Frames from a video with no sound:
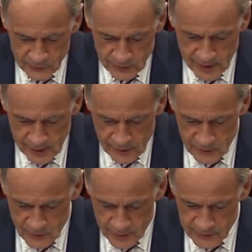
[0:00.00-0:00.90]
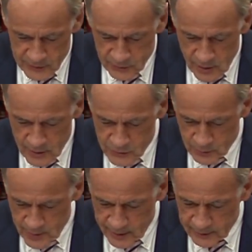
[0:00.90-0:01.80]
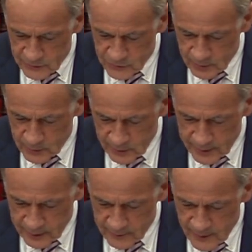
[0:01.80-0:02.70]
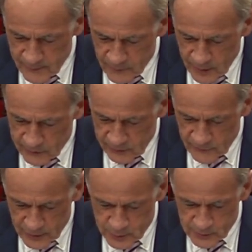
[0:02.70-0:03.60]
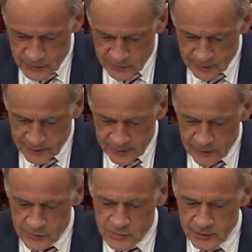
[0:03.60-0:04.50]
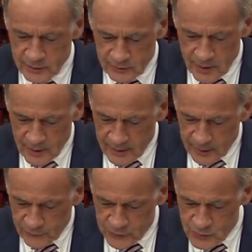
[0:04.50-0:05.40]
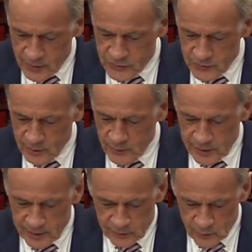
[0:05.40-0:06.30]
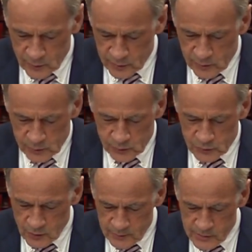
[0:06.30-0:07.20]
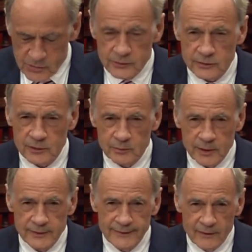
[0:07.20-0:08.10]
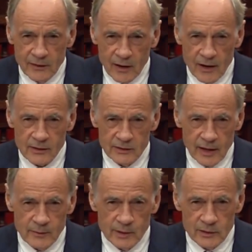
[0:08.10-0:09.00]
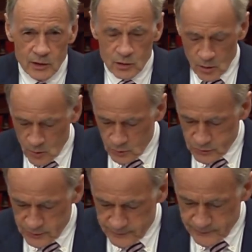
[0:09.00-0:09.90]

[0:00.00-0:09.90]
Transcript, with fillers: Together, uh, these laws are making and stimulating the investments in clean energy and infrastructure that we need in order to reduce our emissions and to meet our climate goals.